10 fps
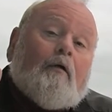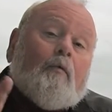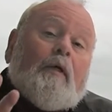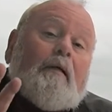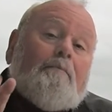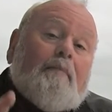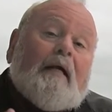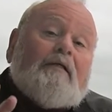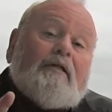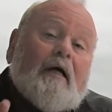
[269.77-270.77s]

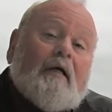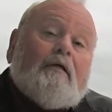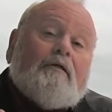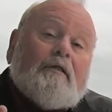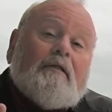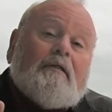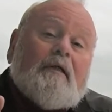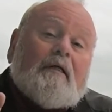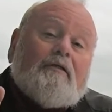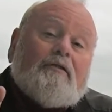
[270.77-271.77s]
greed-based energy
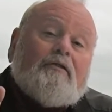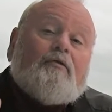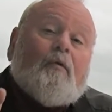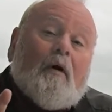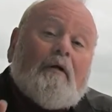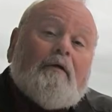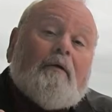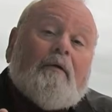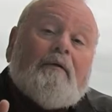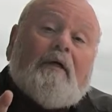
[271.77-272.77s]
that is destroying the
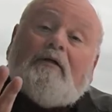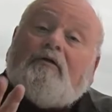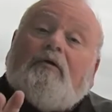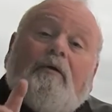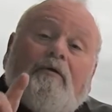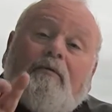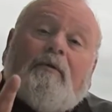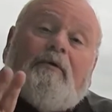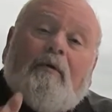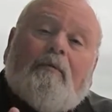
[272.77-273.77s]
earth and turn to
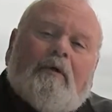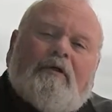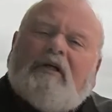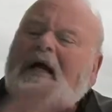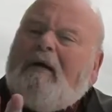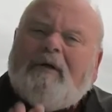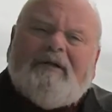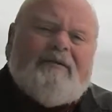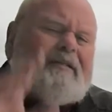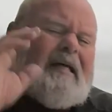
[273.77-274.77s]
renewable energy. Can we
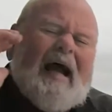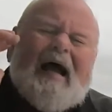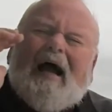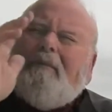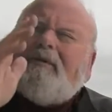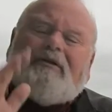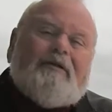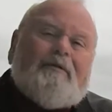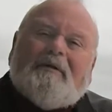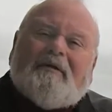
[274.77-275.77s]
do this?
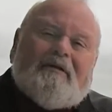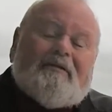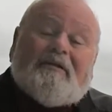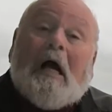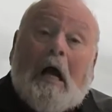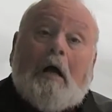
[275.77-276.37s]
Absolutely we can do this.